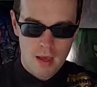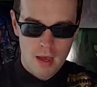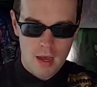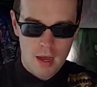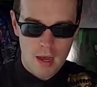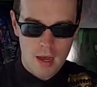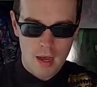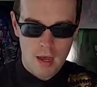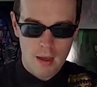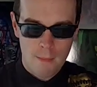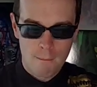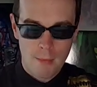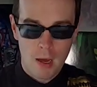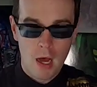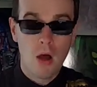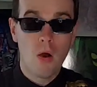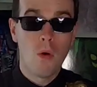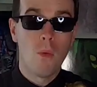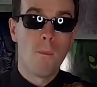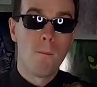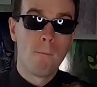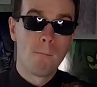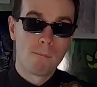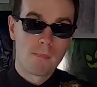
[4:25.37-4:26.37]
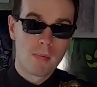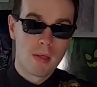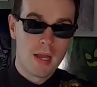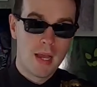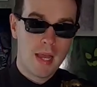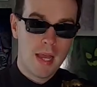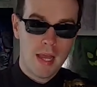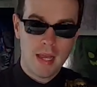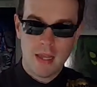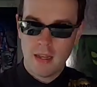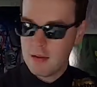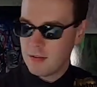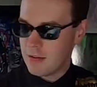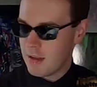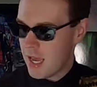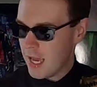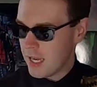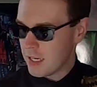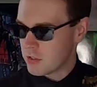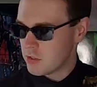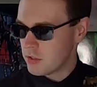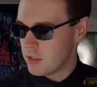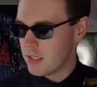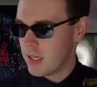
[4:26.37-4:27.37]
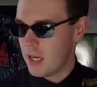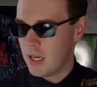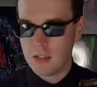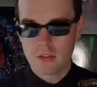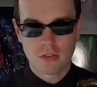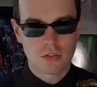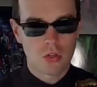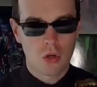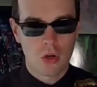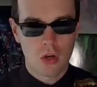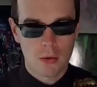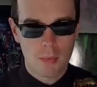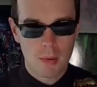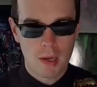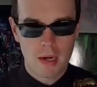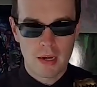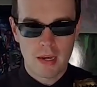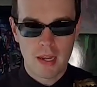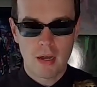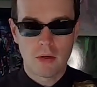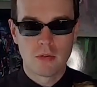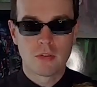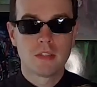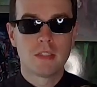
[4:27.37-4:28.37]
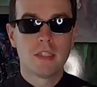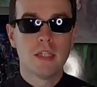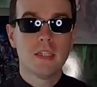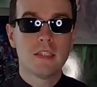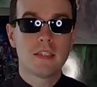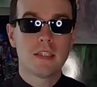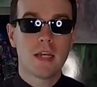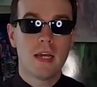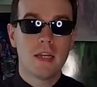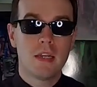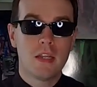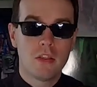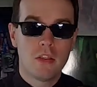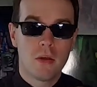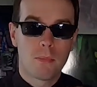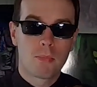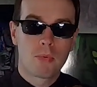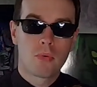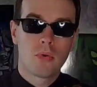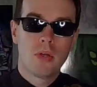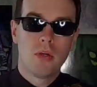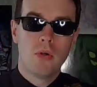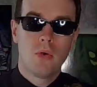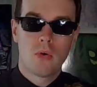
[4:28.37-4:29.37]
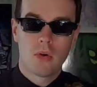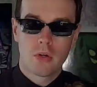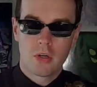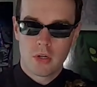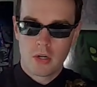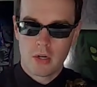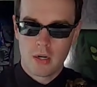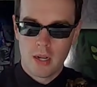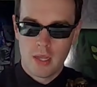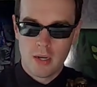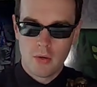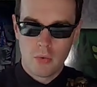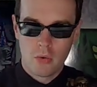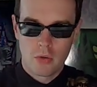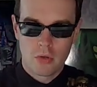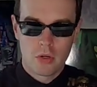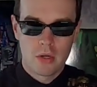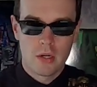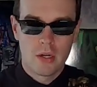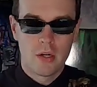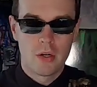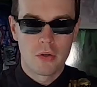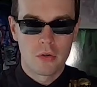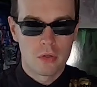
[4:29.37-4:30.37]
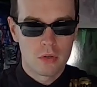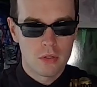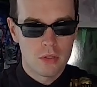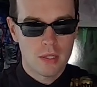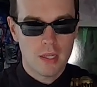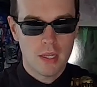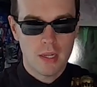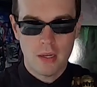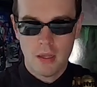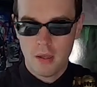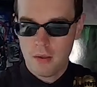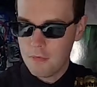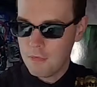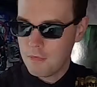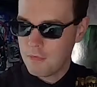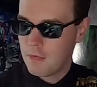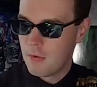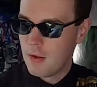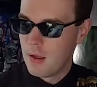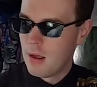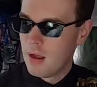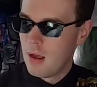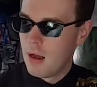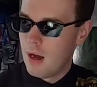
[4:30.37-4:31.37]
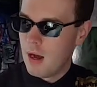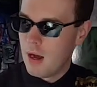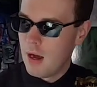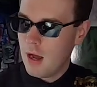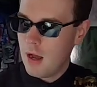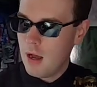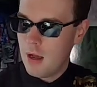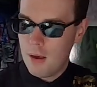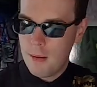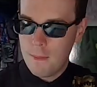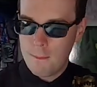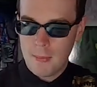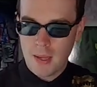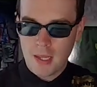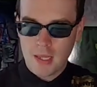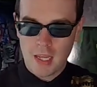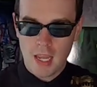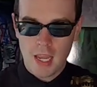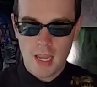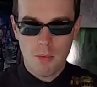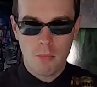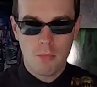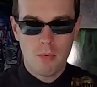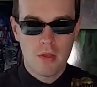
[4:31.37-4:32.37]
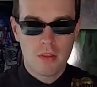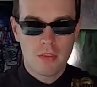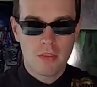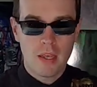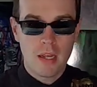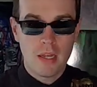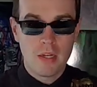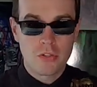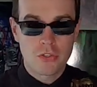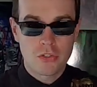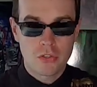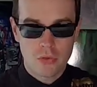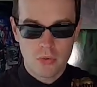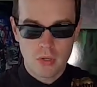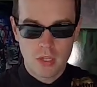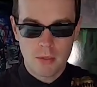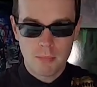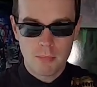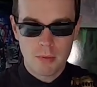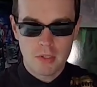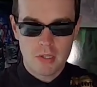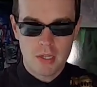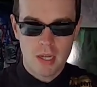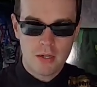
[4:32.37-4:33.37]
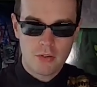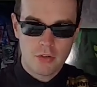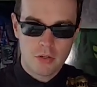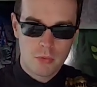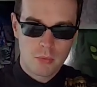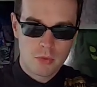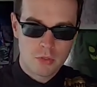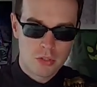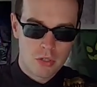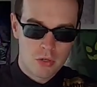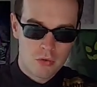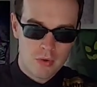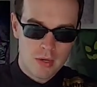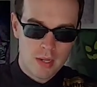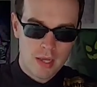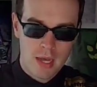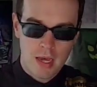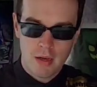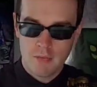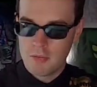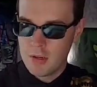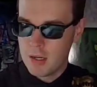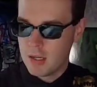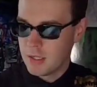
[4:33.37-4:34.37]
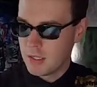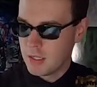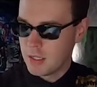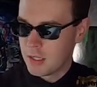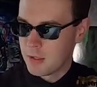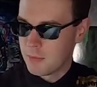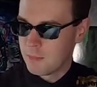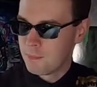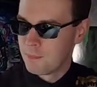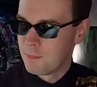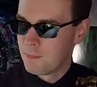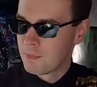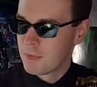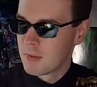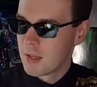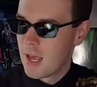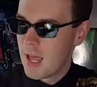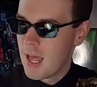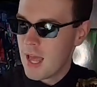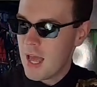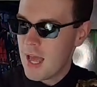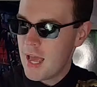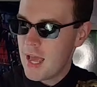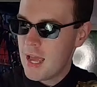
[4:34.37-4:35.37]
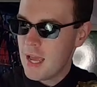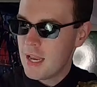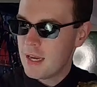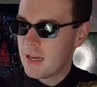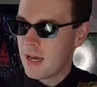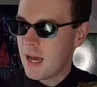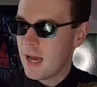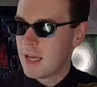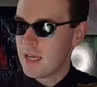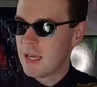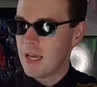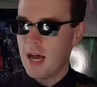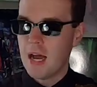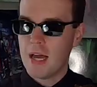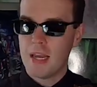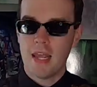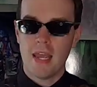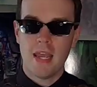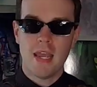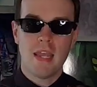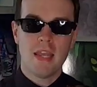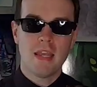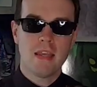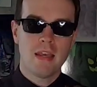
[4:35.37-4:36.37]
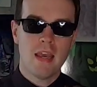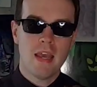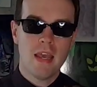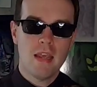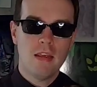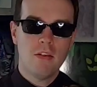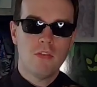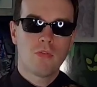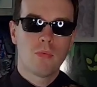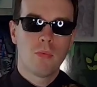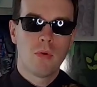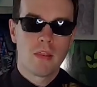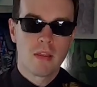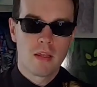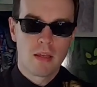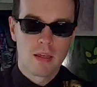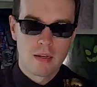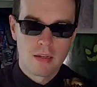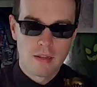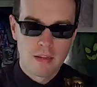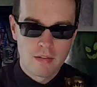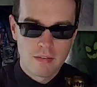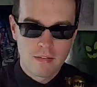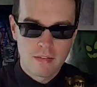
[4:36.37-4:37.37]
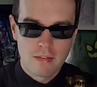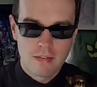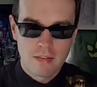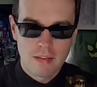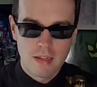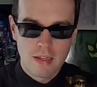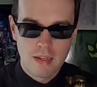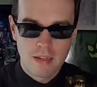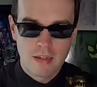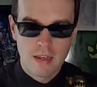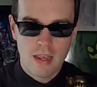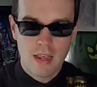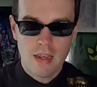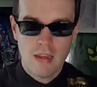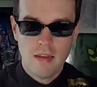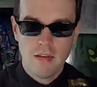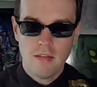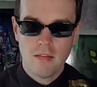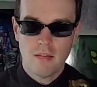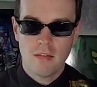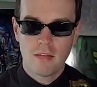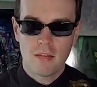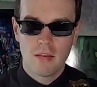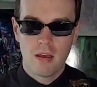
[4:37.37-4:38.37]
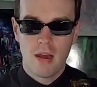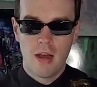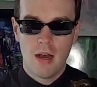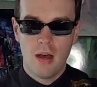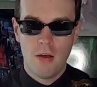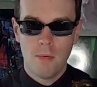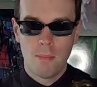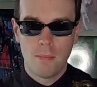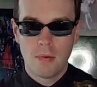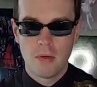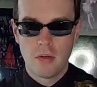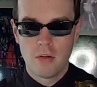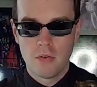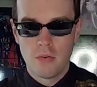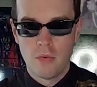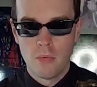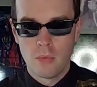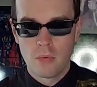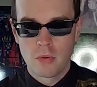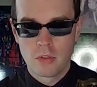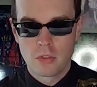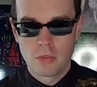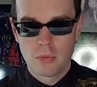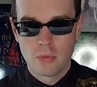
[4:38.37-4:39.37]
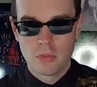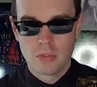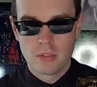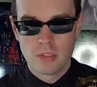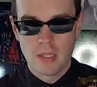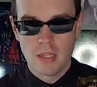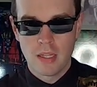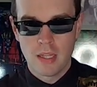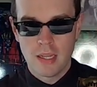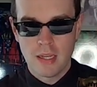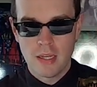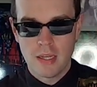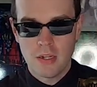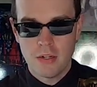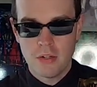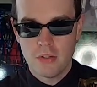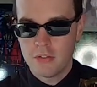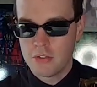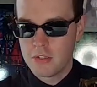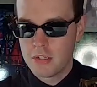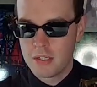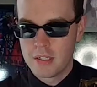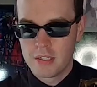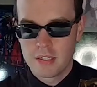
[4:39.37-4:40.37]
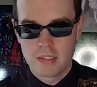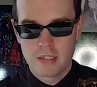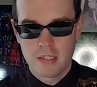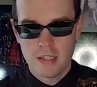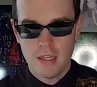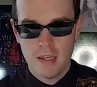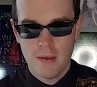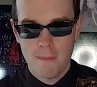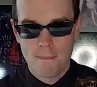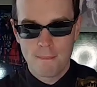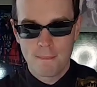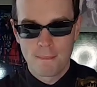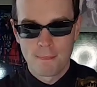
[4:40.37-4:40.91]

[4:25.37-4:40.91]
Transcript: Oh, and actually, I'll talk about it now. Since I did the pre-order and ordered it early enough, it came with a screen protector, which I already have on here, and I got a case with it. This is the case. I'll put it more towards the light here so you can see it.